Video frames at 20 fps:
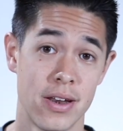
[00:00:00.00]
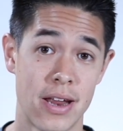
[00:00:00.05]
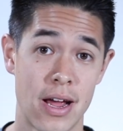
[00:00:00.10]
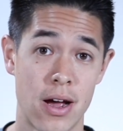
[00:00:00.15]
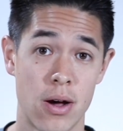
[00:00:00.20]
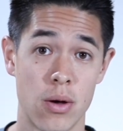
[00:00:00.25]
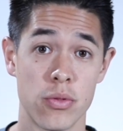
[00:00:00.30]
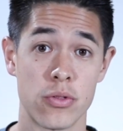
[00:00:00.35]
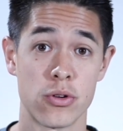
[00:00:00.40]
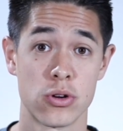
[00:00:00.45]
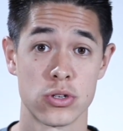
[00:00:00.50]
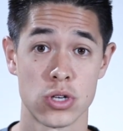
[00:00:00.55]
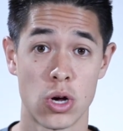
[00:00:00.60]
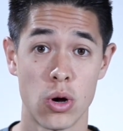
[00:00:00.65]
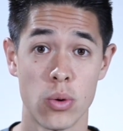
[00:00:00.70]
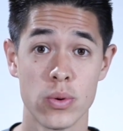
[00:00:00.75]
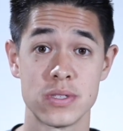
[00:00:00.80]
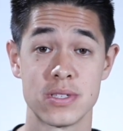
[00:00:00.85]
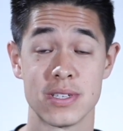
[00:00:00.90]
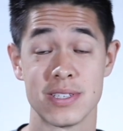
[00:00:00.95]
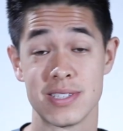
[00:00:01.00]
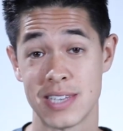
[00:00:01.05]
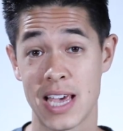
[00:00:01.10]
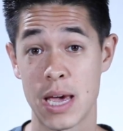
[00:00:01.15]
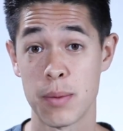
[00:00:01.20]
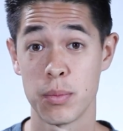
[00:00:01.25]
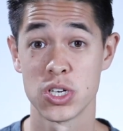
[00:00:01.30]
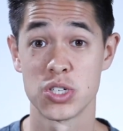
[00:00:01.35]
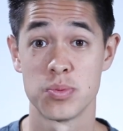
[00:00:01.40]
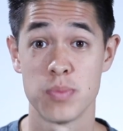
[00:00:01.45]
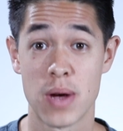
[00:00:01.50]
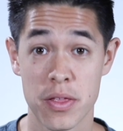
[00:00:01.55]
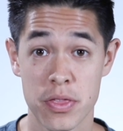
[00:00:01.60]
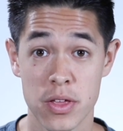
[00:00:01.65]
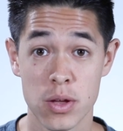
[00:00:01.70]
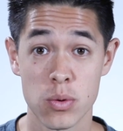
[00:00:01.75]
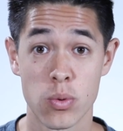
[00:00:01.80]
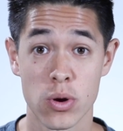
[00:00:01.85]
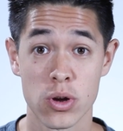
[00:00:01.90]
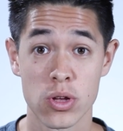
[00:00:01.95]
Now, there's always the sandwich
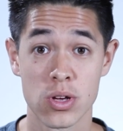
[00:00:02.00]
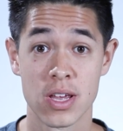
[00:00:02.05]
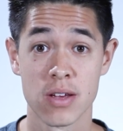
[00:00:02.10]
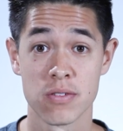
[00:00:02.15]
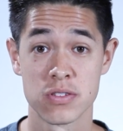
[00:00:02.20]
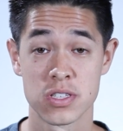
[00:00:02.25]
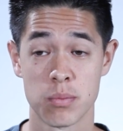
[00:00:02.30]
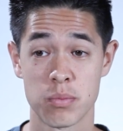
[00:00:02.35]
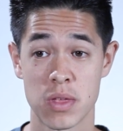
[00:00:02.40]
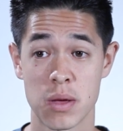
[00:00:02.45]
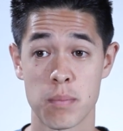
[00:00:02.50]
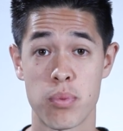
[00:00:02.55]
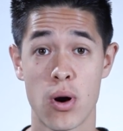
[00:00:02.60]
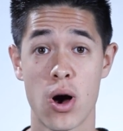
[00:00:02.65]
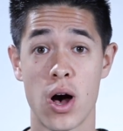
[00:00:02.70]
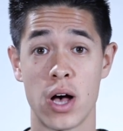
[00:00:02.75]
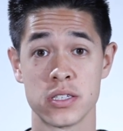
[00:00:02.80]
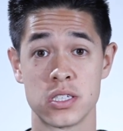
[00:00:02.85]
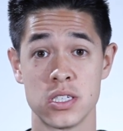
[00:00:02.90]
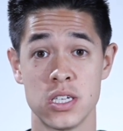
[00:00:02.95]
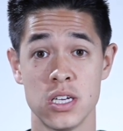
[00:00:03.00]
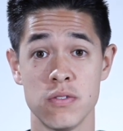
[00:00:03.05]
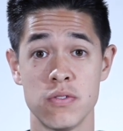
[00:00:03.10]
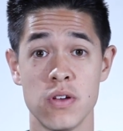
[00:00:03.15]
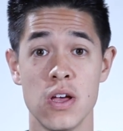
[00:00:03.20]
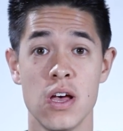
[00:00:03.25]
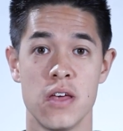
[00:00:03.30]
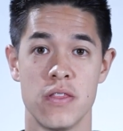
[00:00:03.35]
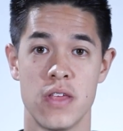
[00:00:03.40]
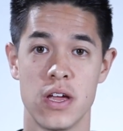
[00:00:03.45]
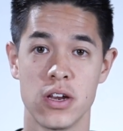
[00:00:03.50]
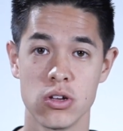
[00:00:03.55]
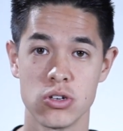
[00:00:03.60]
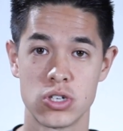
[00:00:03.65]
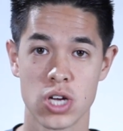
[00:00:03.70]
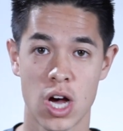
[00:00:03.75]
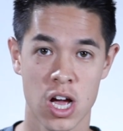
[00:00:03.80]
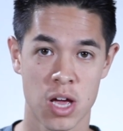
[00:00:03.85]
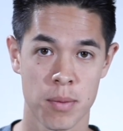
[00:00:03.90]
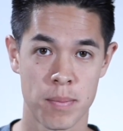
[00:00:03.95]
method where you give something positive, then
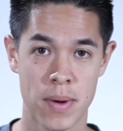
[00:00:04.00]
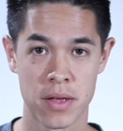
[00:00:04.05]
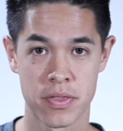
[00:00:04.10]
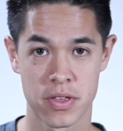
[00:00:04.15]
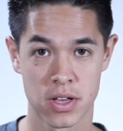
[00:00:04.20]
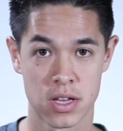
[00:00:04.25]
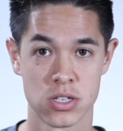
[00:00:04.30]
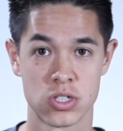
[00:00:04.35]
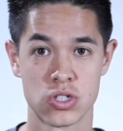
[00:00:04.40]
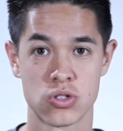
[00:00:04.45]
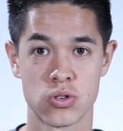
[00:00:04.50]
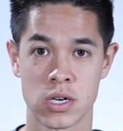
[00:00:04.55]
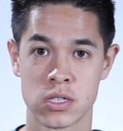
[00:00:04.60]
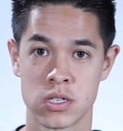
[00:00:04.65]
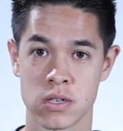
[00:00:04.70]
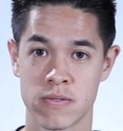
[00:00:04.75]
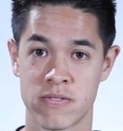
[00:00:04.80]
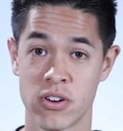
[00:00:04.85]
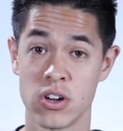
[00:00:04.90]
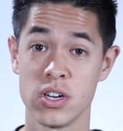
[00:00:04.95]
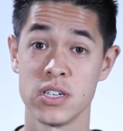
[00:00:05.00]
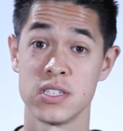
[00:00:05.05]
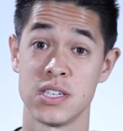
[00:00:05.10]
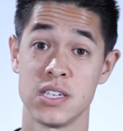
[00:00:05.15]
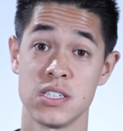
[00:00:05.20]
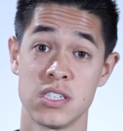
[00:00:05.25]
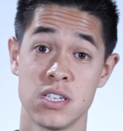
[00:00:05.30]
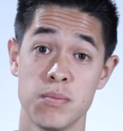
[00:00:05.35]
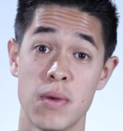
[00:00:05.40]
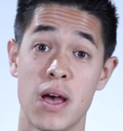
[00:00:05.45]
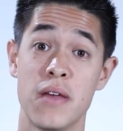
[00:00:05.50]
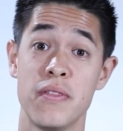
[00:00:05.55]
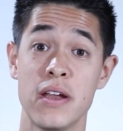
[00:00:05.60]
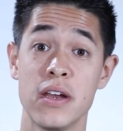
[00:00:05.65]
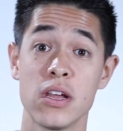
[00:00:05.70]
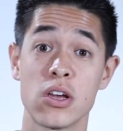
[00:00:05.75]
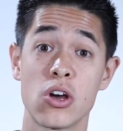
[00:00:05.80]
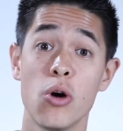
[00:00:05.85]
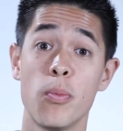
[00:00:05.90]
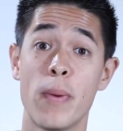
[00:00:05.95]
you talk about the constructive criticism, and
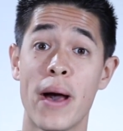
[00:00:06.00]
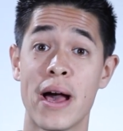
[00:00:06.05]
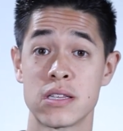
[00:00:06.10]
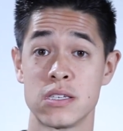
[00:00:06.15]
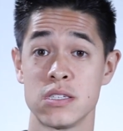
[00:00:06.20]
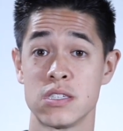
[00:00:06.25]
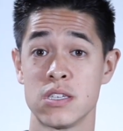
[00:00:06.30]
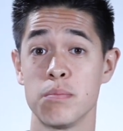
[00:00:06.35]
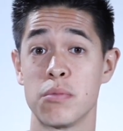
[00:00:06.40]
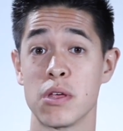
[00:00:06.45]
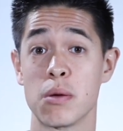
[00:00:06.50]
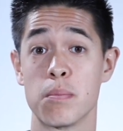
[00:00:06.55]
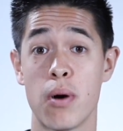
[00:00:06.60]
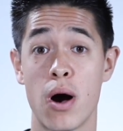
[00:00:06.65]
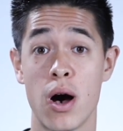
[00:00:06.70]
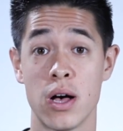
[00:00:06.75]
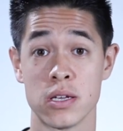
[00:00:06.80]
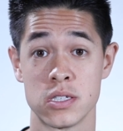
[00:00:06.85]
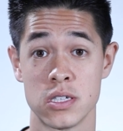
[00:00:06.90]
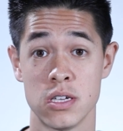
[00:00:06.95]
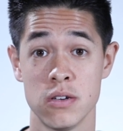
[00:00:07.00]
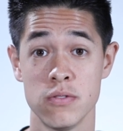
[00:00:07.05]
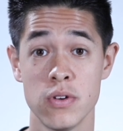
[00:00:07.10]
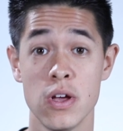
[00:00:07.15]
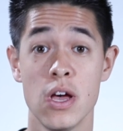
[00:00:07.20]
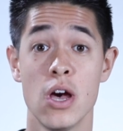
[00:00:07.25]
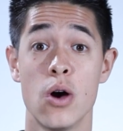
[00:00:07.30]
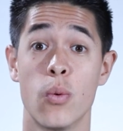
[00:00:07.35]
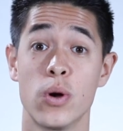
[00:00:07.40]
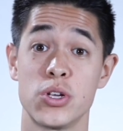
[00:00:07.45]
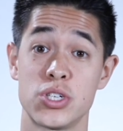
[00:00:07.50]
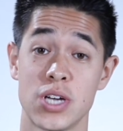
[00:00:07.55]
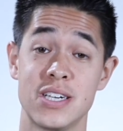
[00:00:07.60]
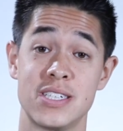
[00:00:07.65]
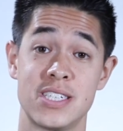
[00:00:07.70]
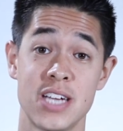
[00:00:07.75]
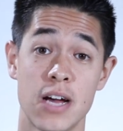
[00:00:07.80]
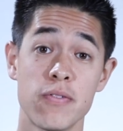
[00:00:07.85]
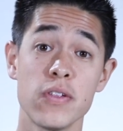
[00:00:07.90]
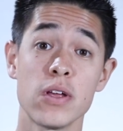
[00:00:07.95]
then you go back to something positive, which
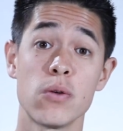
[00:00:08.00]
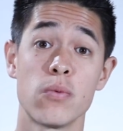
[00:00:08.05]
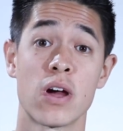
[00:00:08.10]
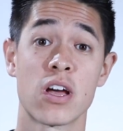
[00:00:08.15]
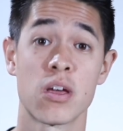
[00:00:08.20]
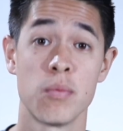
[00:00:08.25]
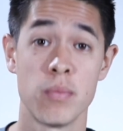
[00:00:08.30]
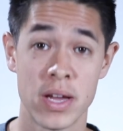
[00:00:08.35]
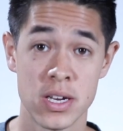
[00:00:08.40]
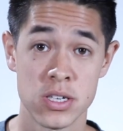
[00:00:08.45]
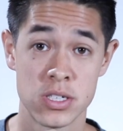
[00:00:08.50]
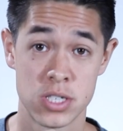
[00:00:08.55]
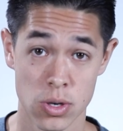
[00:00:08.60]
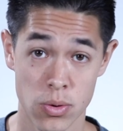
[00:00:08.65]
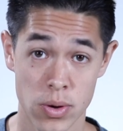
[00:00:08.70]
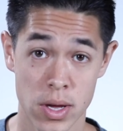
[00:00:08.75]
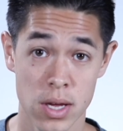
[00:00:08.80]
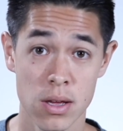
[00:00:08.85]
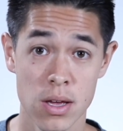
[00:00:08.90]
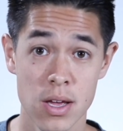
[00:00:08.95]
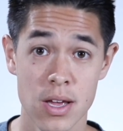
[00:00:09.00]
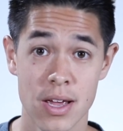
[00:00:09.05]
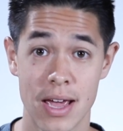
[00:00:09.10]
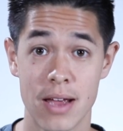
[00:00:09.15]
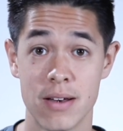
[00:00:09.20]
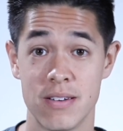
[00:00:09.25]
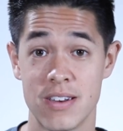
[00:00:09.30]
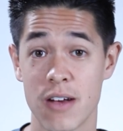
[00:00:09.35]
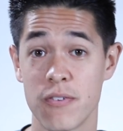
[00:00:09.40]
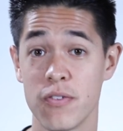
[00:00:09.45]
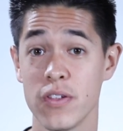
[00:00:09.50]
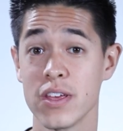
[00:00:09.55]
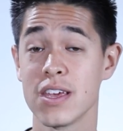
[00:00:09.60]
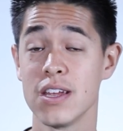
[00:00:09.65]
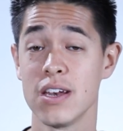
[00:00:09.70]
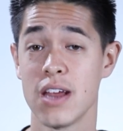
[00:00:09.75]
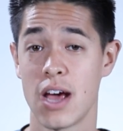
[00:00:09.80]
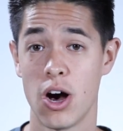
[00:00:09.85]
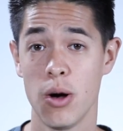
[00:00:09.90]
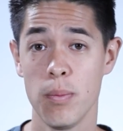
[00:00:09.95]
I definitely recommend doing. It definitely
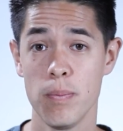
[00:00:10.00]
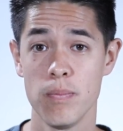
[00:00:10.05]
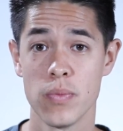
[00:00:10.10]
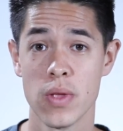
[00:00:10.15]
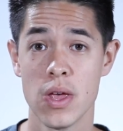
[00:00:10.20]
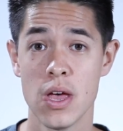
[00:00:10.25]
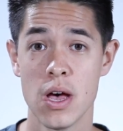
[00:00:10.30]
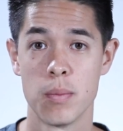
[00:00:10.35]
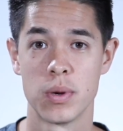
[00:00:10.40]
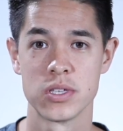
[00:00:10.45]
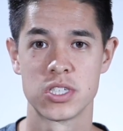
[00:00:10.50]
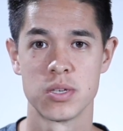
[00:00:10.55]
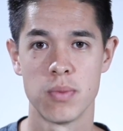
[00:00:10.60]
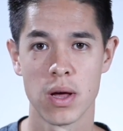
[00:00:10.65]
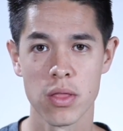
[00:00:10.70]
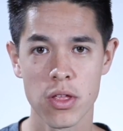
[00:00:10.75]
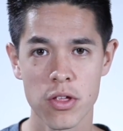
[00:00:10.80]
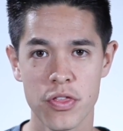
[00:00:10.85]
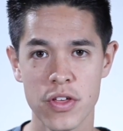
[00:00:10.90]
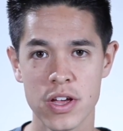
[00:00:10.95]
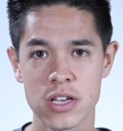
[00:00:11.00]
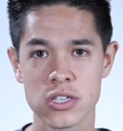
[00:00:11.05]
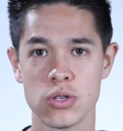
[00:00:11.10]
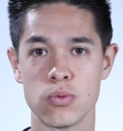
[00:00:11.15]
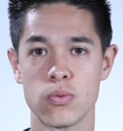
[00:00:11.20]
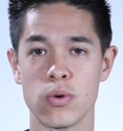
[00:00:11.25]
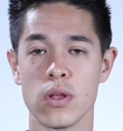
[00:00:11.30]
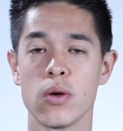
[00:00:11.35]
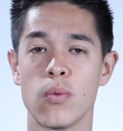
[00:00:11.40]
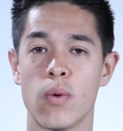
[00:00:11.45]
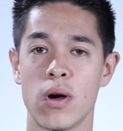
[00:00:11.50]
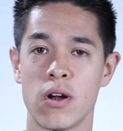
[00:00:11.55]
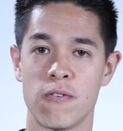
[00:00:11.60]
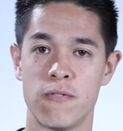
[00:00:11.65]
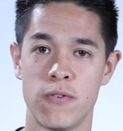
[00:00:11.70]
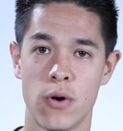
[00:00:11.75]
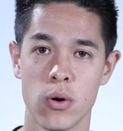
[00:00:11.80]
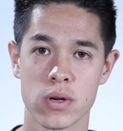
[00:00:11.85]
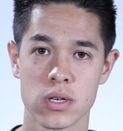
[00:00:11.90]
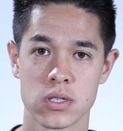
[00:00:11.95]
can help. But some other things you really want
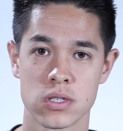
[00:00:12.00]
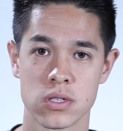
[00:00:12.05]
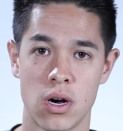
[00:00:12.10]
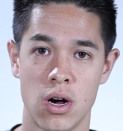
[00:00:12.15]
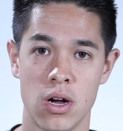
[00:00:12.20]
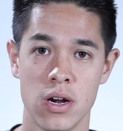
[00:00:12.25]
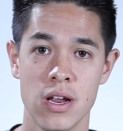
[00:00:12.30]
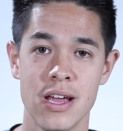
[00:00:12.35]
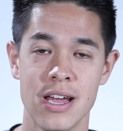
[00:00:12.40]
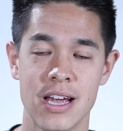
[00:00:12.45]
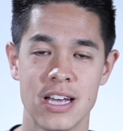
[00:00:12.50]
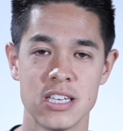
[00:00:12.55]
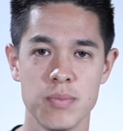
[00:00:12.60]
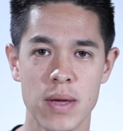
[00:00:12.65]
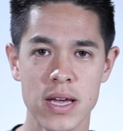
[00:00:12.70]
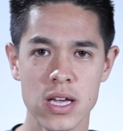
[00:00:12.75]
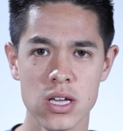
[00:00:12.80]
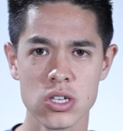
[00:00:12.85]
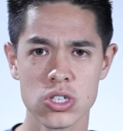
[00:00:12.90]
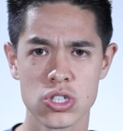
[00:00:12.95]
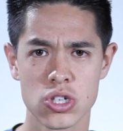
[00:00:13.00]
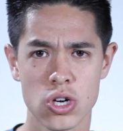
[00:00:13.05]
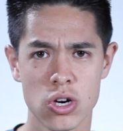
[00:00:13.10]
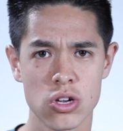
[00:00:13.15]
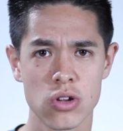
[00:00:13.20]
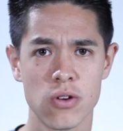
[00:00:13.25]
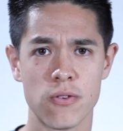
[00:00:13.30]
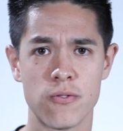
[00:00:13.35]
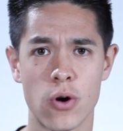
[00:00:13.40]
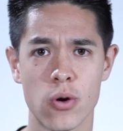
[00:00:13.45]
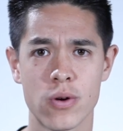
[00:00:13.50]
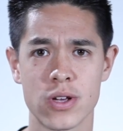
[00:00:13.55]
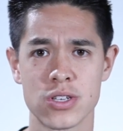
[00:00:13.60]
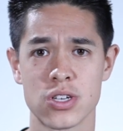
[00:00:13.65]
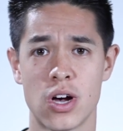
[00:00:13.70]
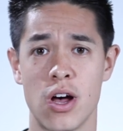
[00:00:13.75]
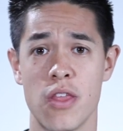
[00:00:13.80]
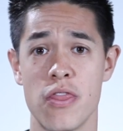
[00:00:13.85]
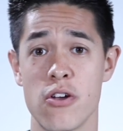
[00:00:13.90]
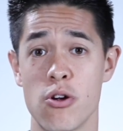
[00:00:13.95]
to focus on is making sure you
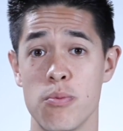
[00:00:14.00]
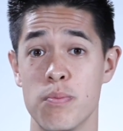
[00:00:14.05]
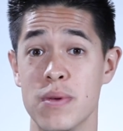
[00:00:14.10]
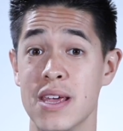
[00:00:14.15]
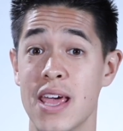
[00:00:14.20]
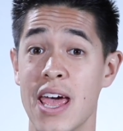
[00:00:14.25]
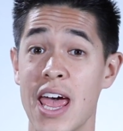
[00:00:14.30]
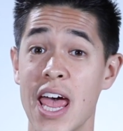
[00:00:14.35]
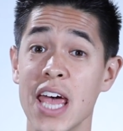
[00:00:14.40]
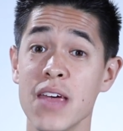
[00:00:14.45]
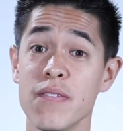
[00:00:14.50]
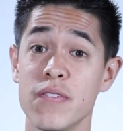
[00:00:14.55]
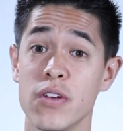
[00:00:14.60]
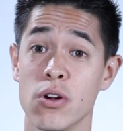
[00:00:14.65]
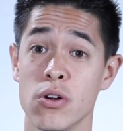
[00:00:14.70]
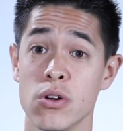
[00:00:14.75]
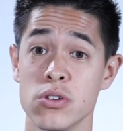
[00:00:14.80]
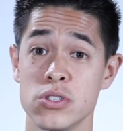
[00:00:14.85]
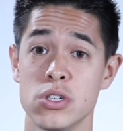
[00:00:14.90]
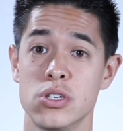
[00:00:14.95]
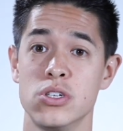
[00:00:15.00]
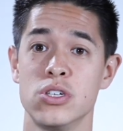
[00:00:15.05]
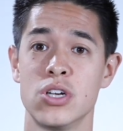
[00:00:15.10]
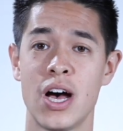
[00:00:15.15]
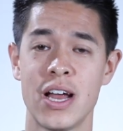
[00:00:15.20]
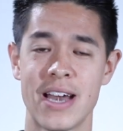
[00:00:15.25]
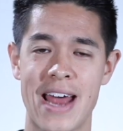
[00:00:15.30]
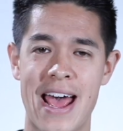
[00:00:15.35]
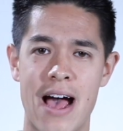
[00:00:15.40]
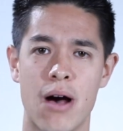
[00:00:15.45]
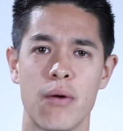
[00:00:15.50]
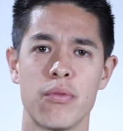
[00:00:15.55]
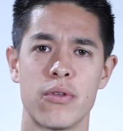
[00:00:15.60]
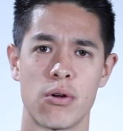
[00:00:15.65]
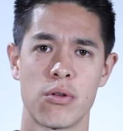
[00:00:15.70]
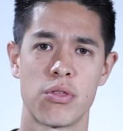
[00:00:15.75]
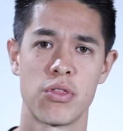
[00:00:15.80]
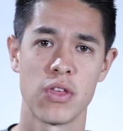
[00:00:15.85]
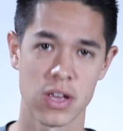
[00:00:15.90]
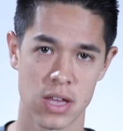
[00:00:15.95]
focus on their behaviors, not how
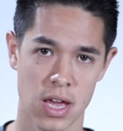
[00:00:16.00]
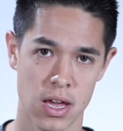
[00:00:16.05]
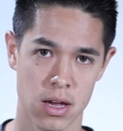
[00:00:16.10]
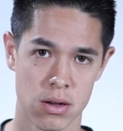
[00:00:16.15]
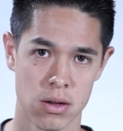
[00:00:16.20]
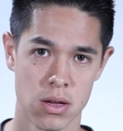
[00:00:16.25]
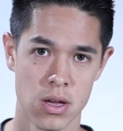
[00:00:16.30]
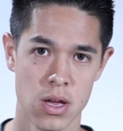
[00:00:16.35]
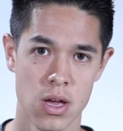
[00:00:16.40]
they're thinking.